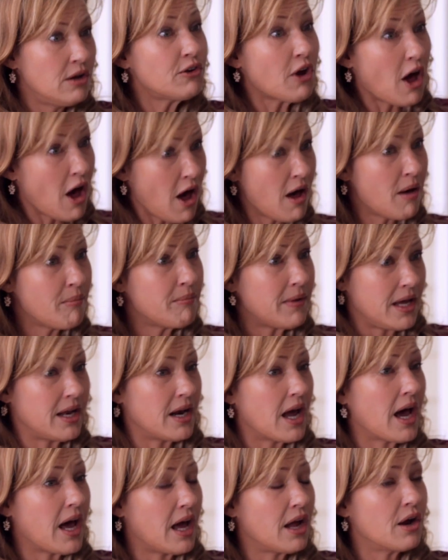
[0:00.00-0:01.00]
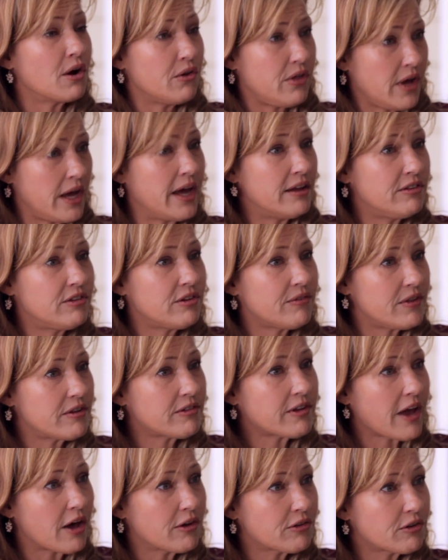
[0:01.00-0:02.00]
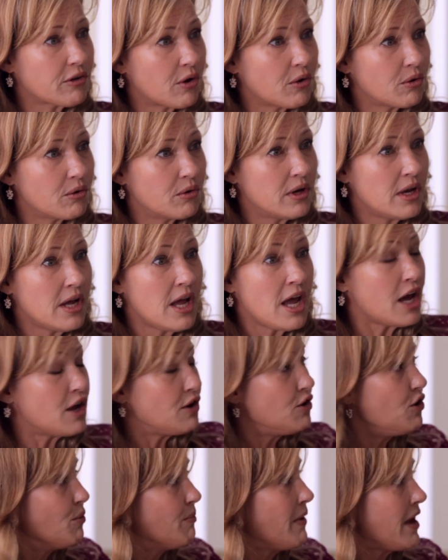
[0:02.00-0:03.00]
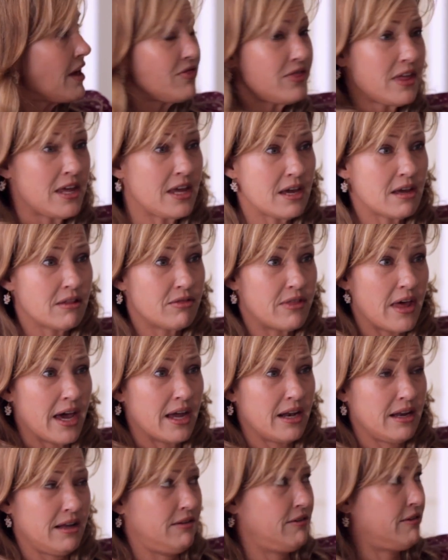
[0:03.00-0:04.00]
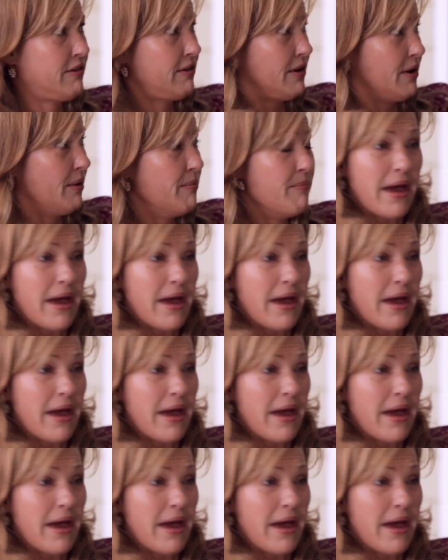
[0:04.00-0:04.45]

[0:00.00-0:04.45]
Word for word: Tom and I are the heads of this household. And you may think that it's a